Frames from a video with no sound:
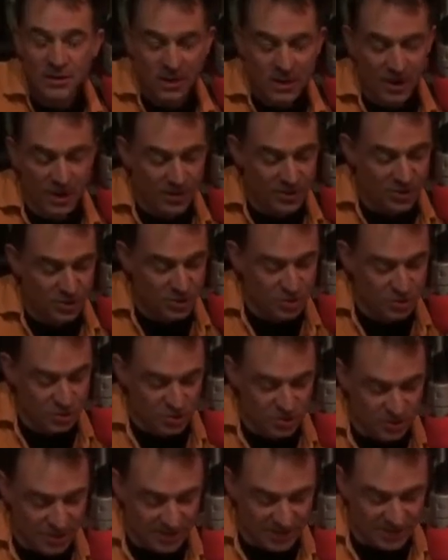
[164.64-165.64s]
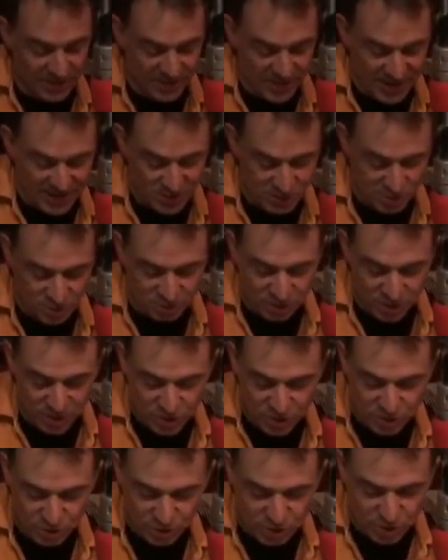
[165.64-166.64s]
And just to say that that's a
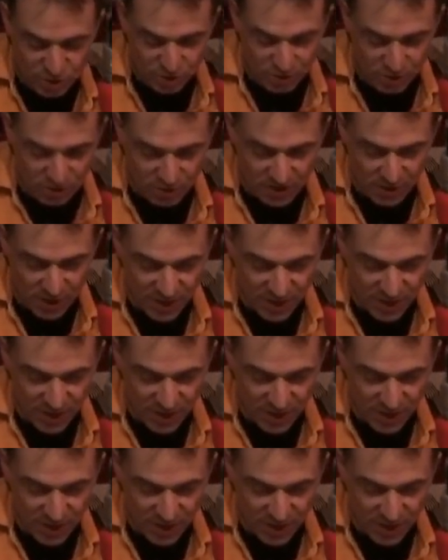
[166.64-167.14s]
traditional song.